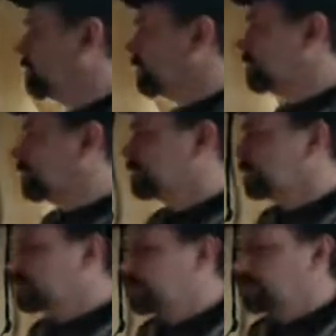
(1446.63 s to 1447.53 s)
She may
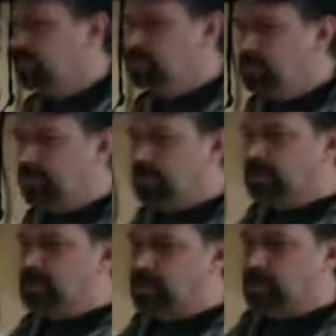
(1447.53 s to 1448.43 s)
not have
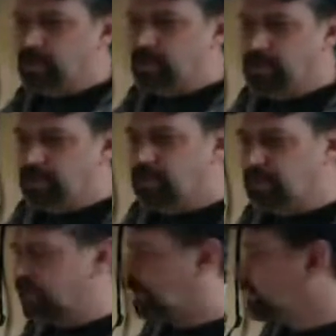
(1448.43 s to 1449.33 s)
chesticles yet, but
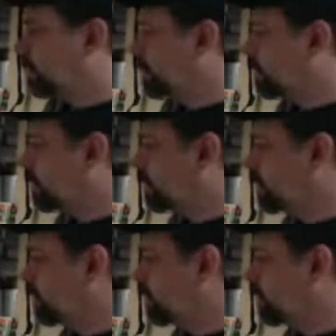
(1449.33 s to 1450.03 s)
she's still a lady.